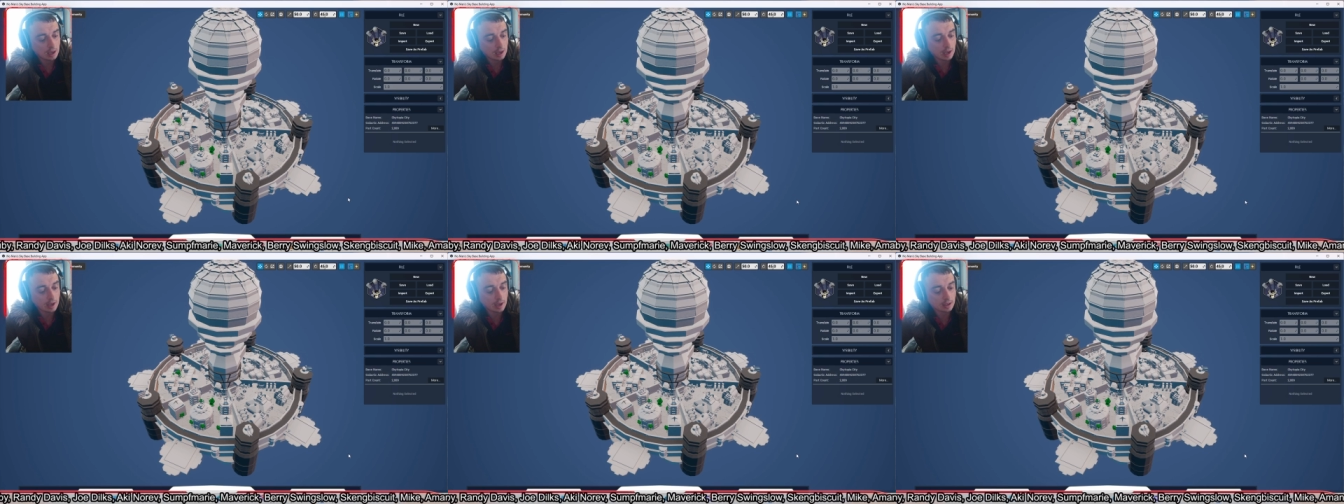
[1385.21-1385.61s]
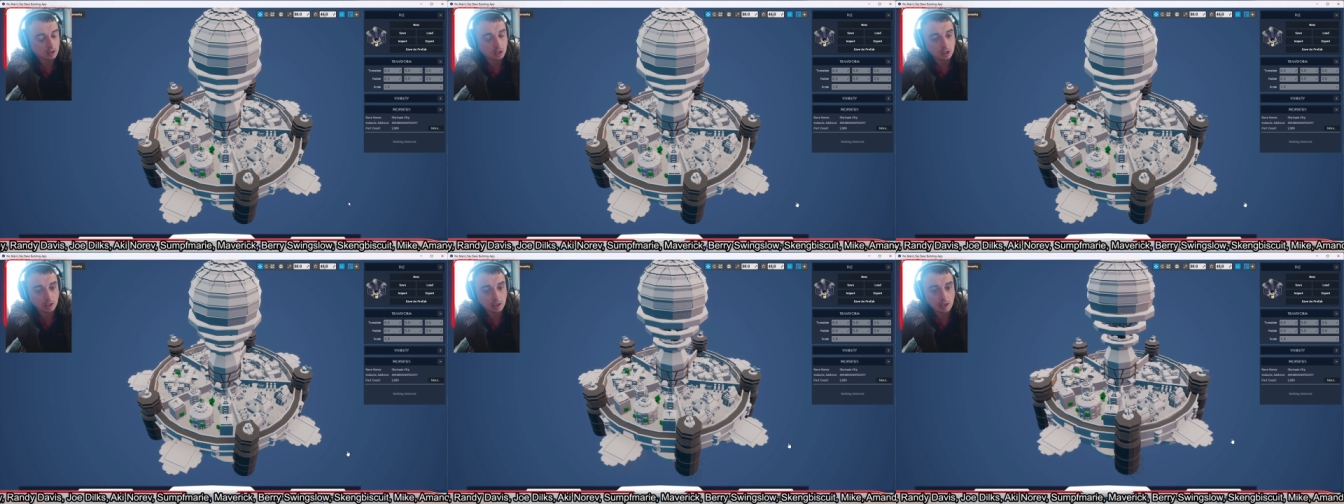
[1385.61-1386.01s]
I
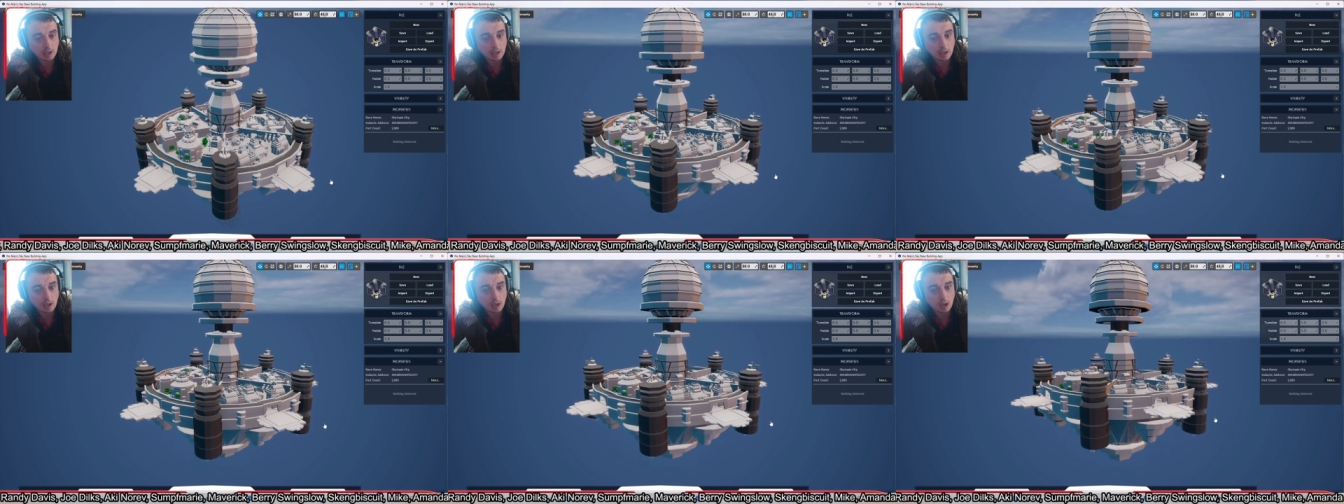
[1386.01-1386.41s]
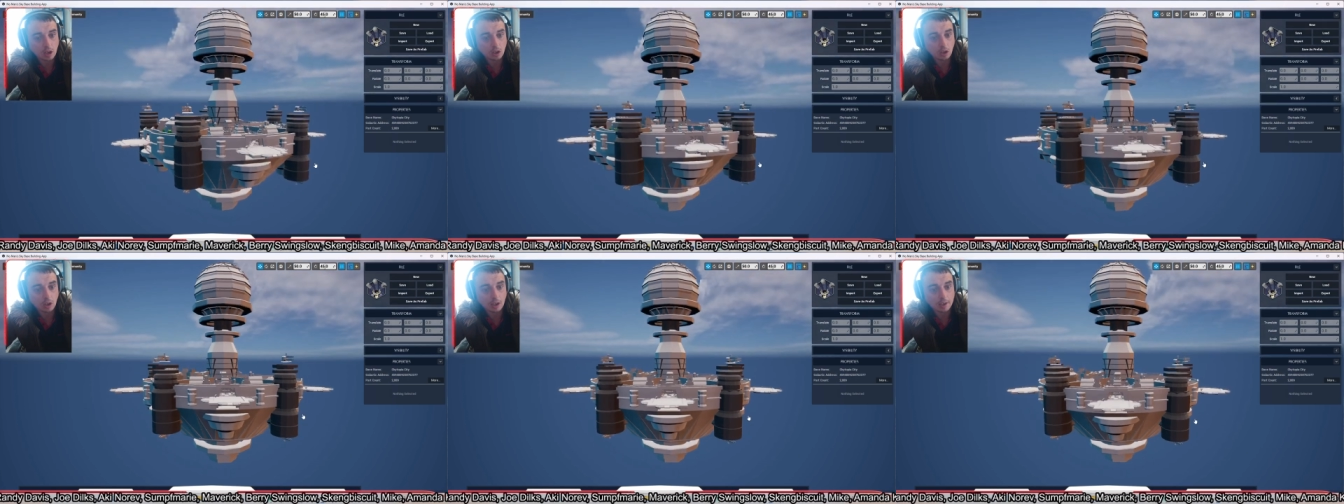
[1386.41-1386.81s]
actually,
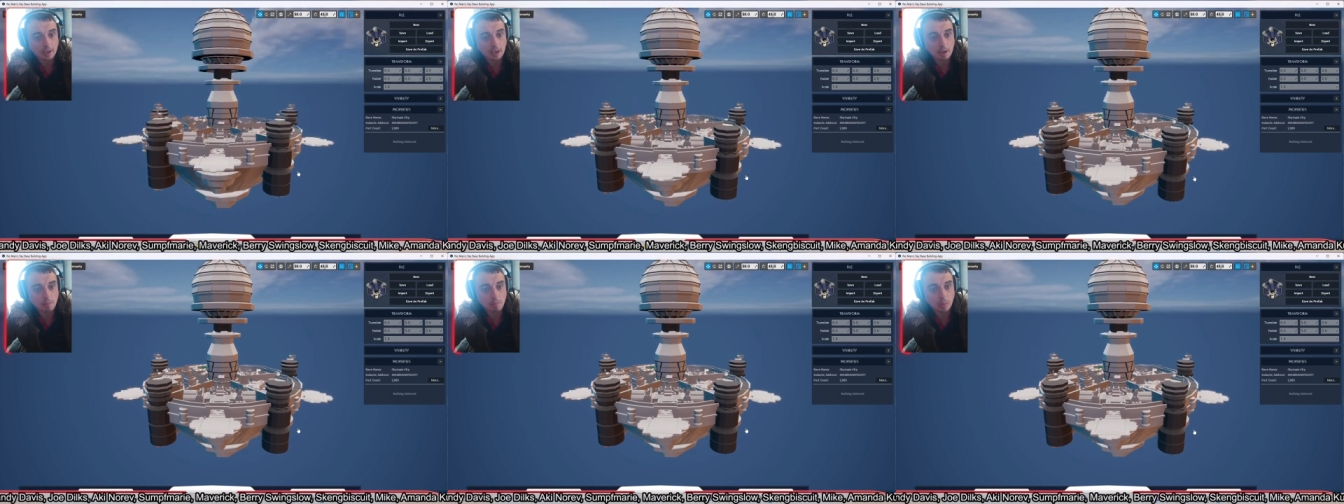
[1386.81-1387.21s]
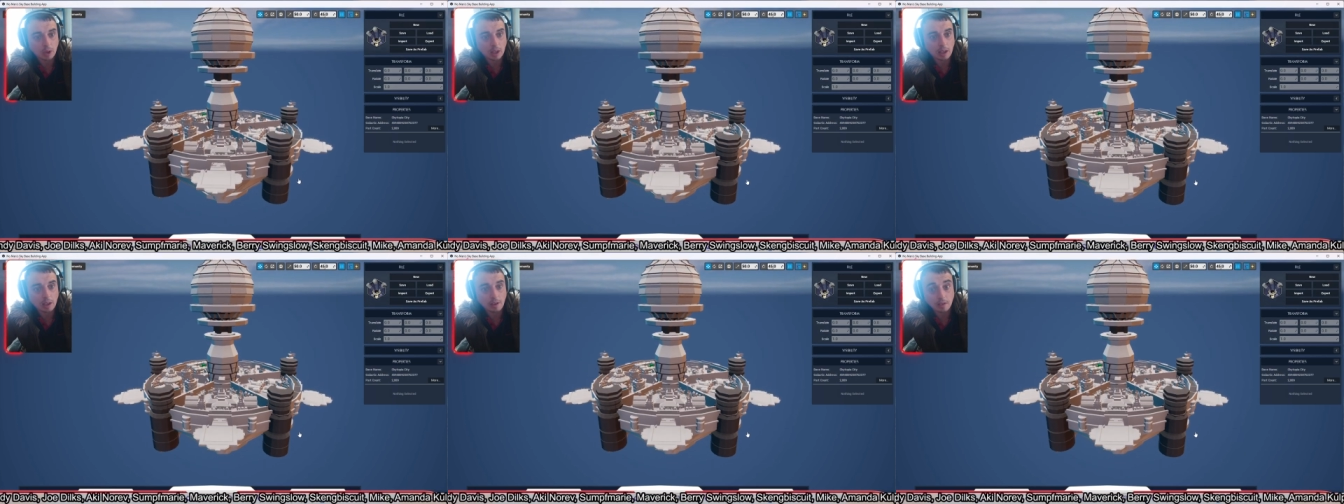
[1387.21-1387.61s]
all I did in,
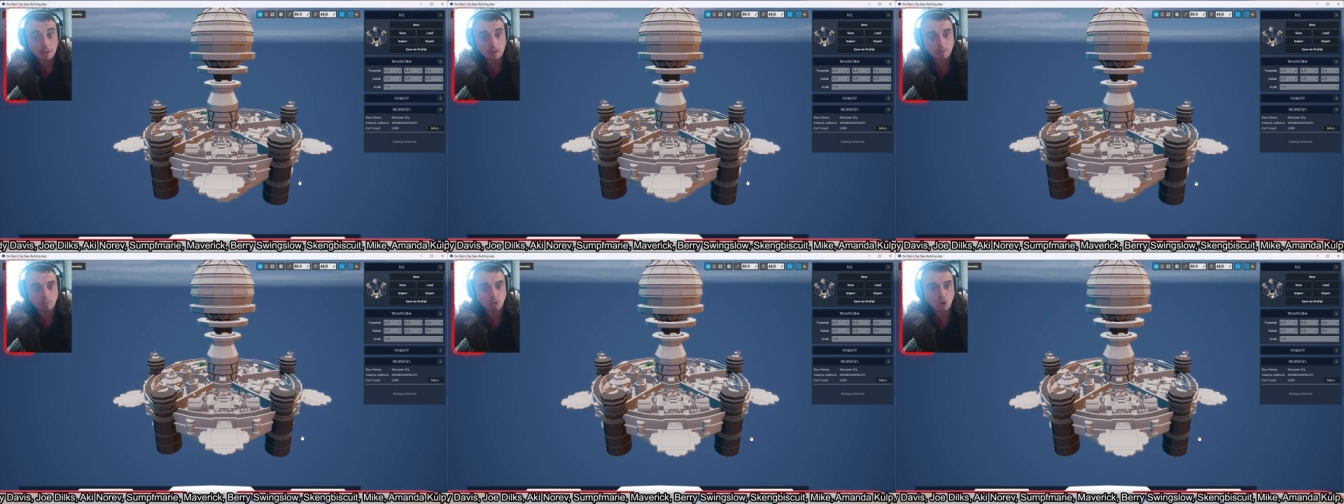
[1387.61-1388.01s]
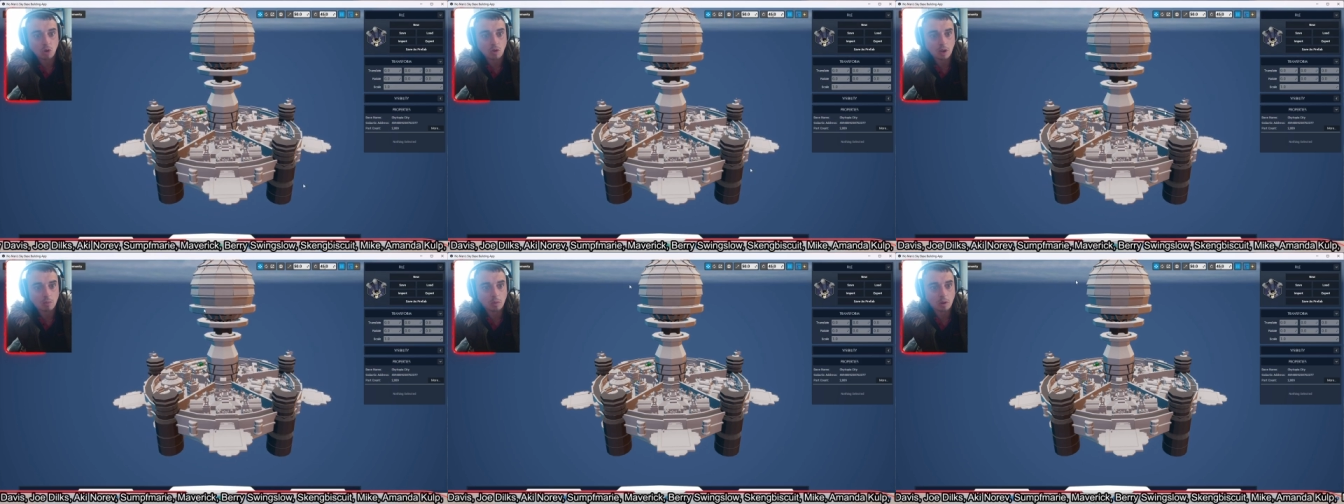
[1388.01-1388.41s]
in this
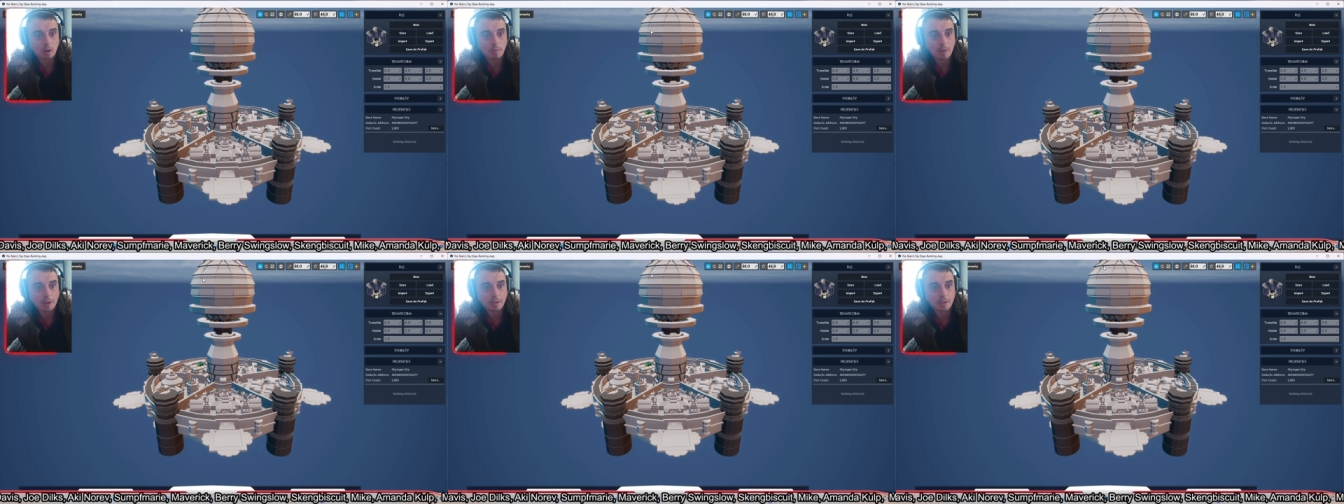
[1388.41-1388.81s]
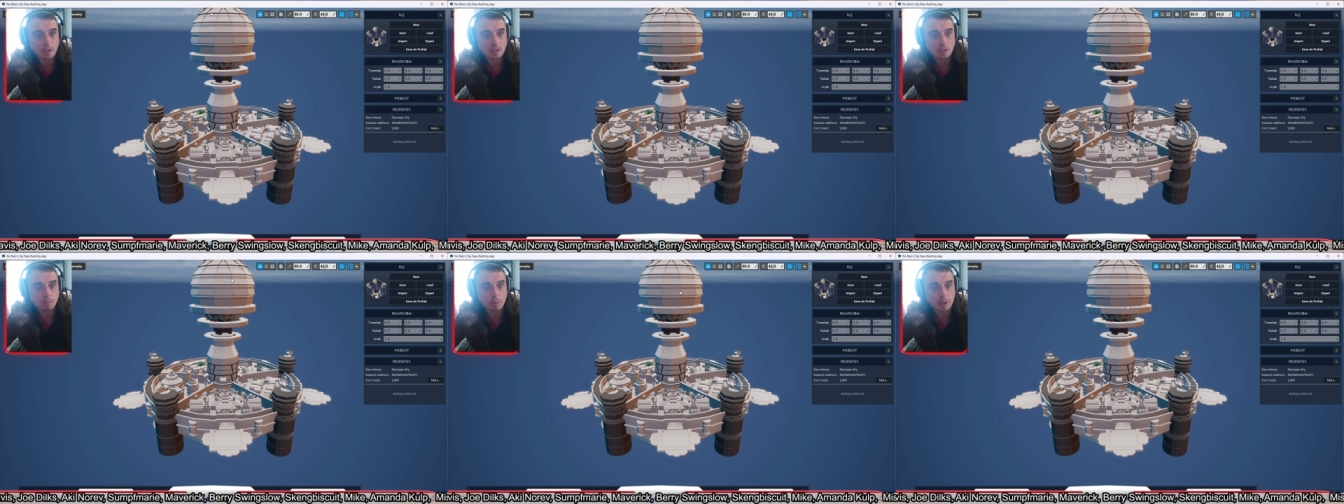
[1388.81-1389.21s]
program was I made
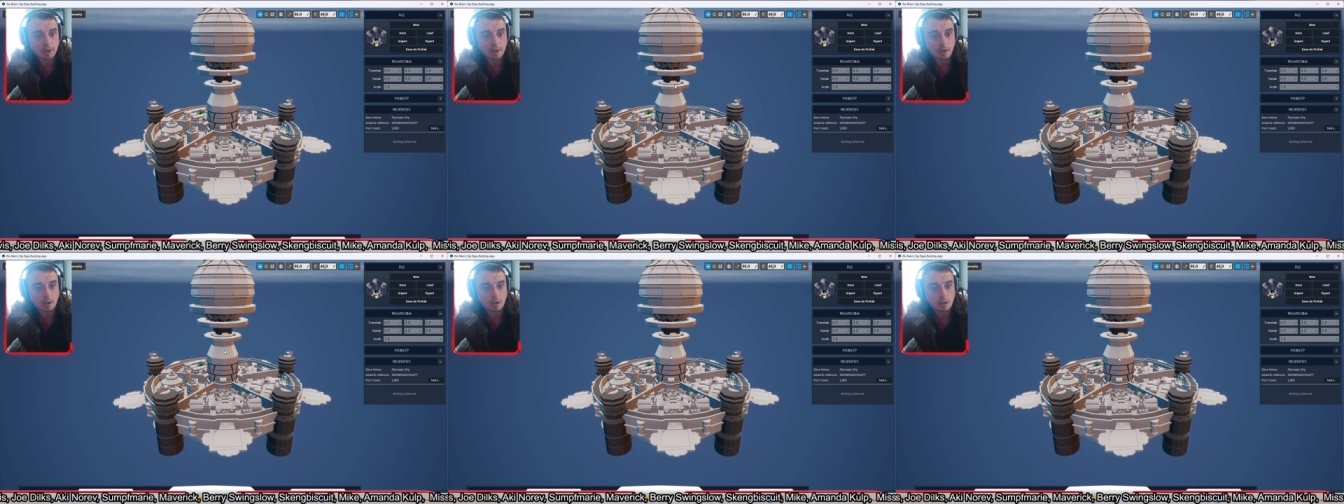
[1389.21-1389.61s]
this bit